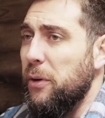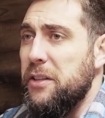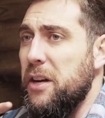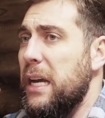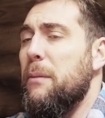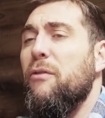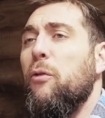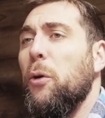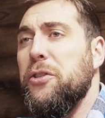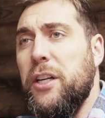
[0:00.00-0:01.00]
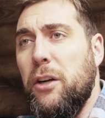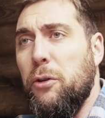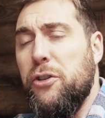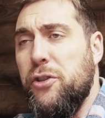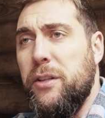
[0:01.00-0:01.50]
We're not talking about forcing
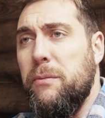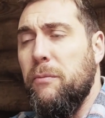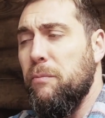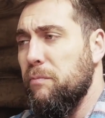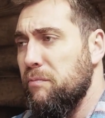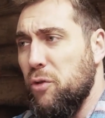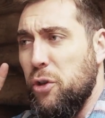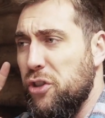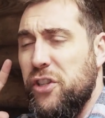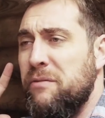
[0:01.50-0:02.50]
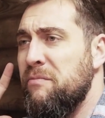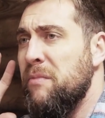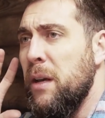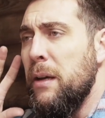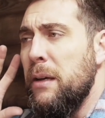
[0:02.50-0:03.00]
Christian Christian